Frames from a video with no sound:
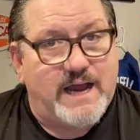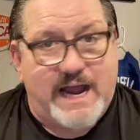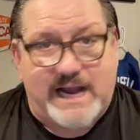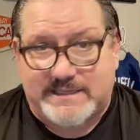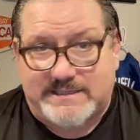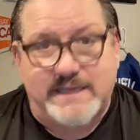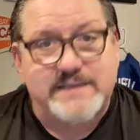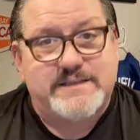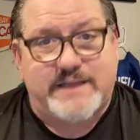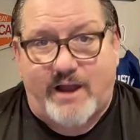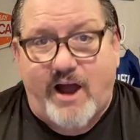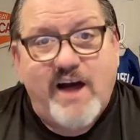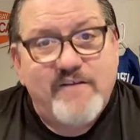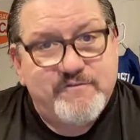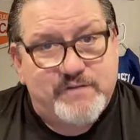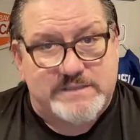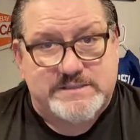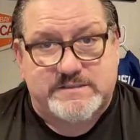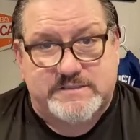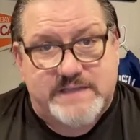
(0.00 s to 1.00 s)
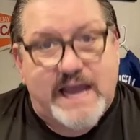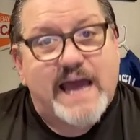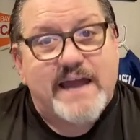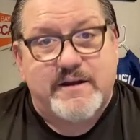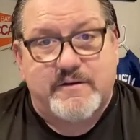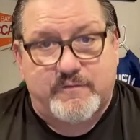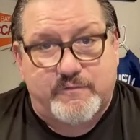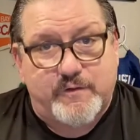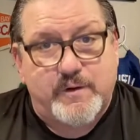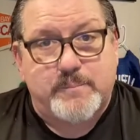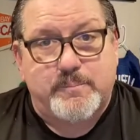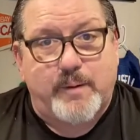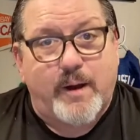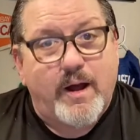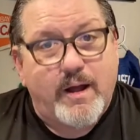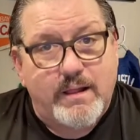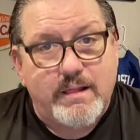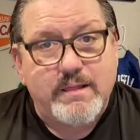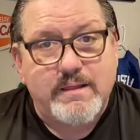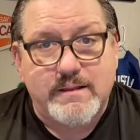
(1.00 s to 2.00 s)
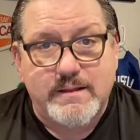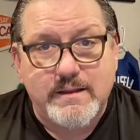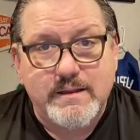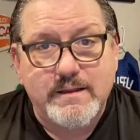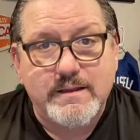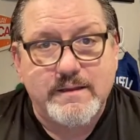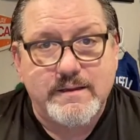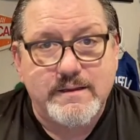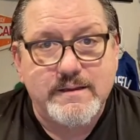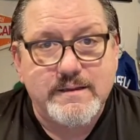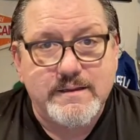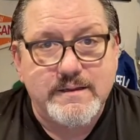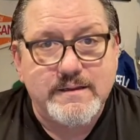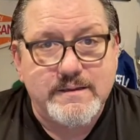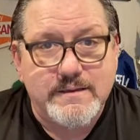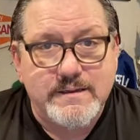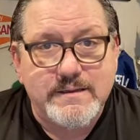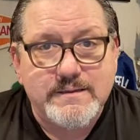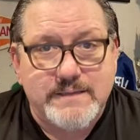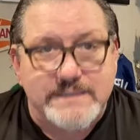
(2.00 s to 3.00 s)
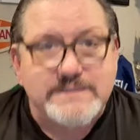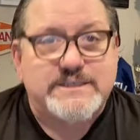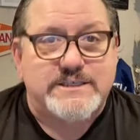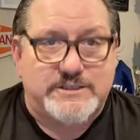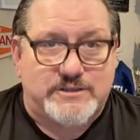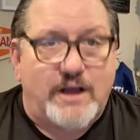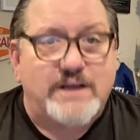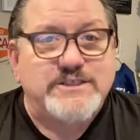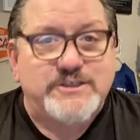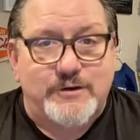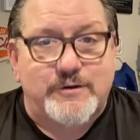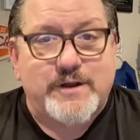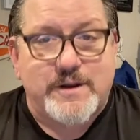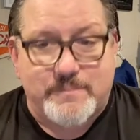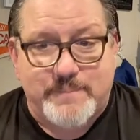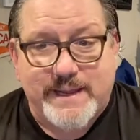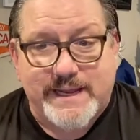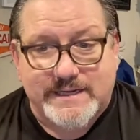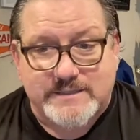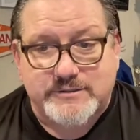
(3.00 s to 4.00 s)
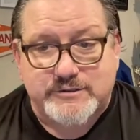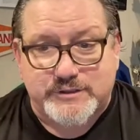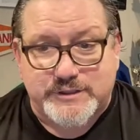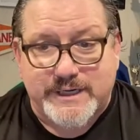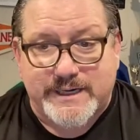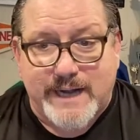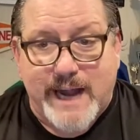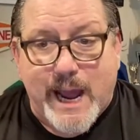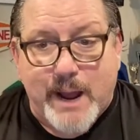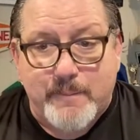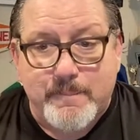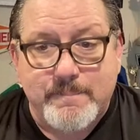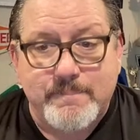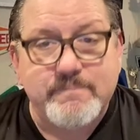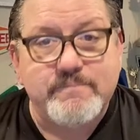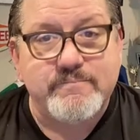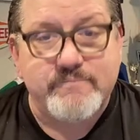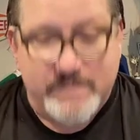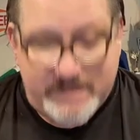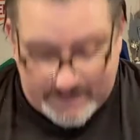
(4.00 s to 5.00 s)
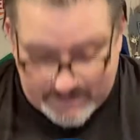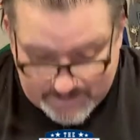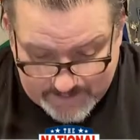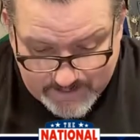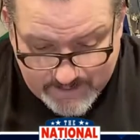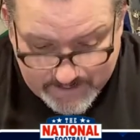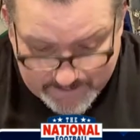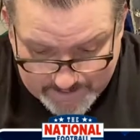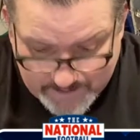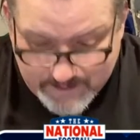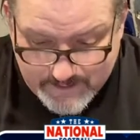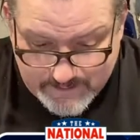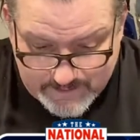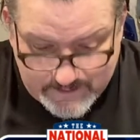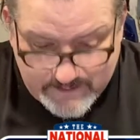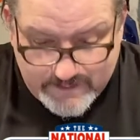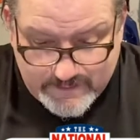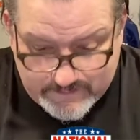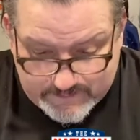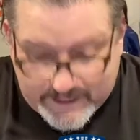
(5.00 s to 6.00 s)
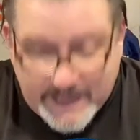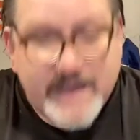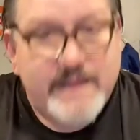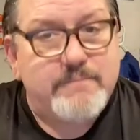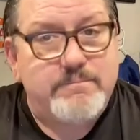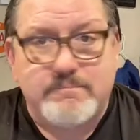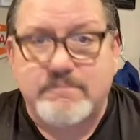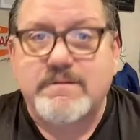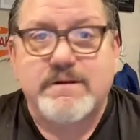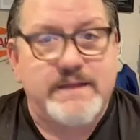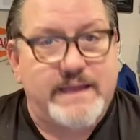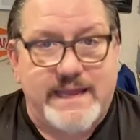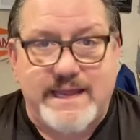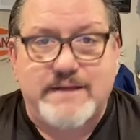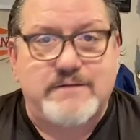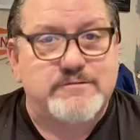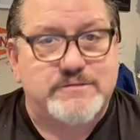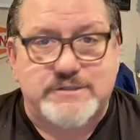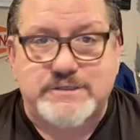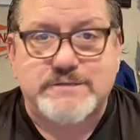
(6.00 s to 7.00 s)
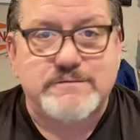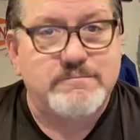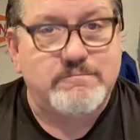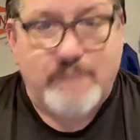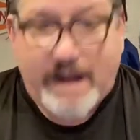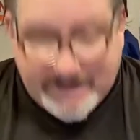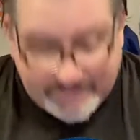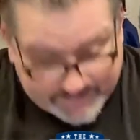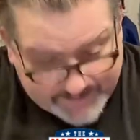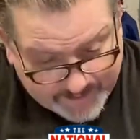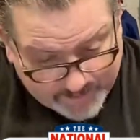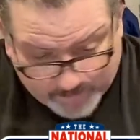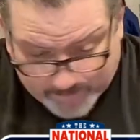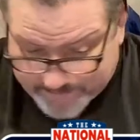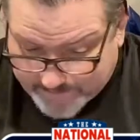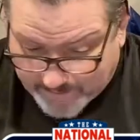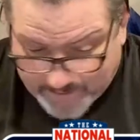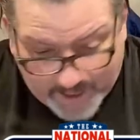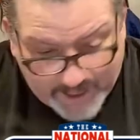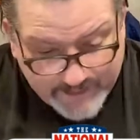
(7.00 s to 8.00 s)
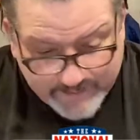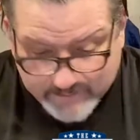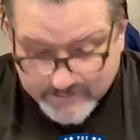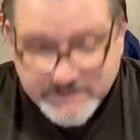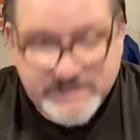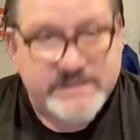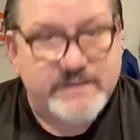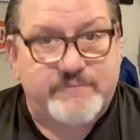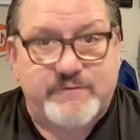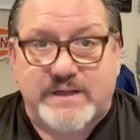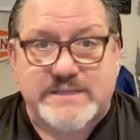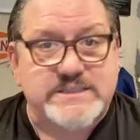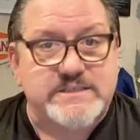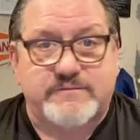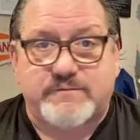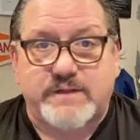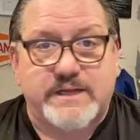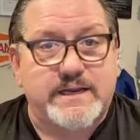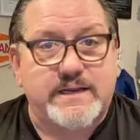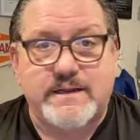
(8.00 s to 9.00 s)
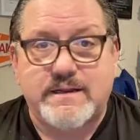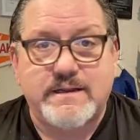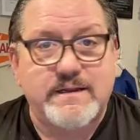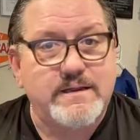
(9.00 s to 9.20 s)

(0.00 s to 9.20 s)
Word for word: I think the offensive side of the football, this is also going to be interesting now. Okay? Eagles right there with the Niners defensively.